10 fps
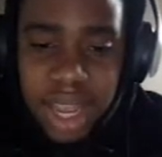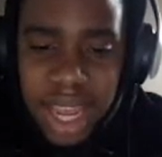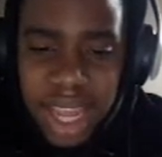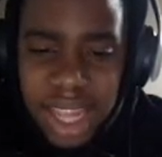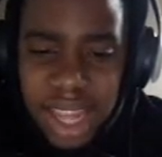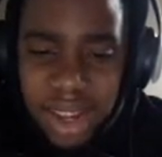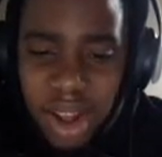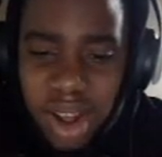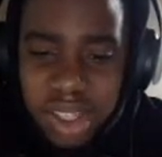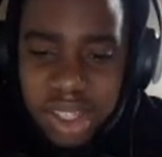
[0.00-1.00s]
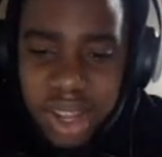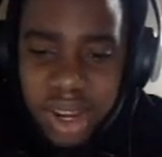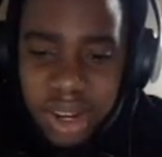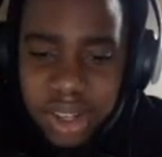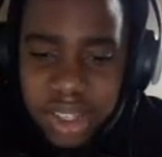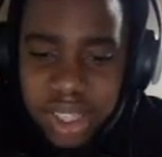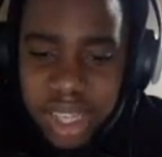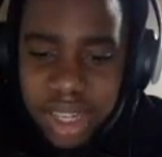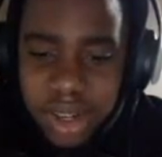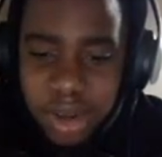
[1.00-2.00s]
and they lost their
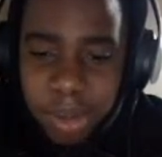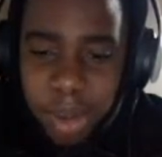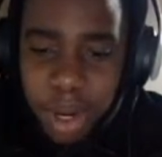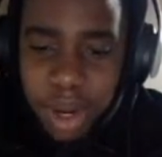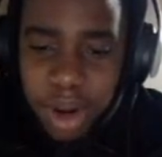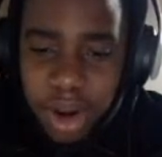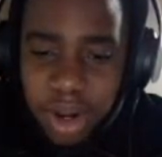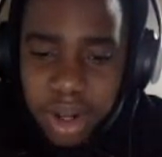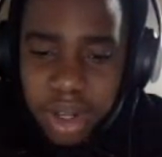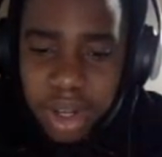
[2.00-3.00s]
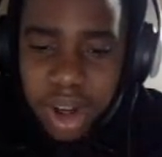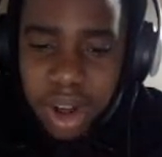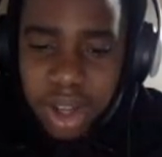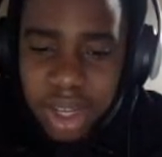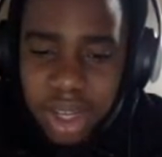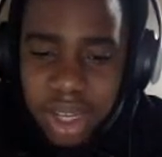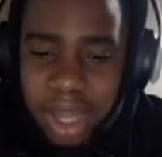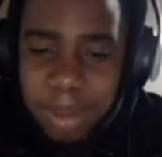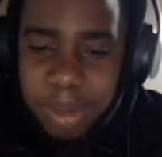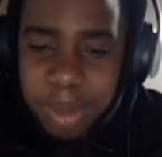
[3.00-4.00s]
senior point guard, Collin
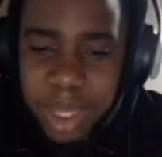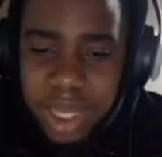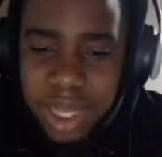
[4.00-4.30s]
Gillespie.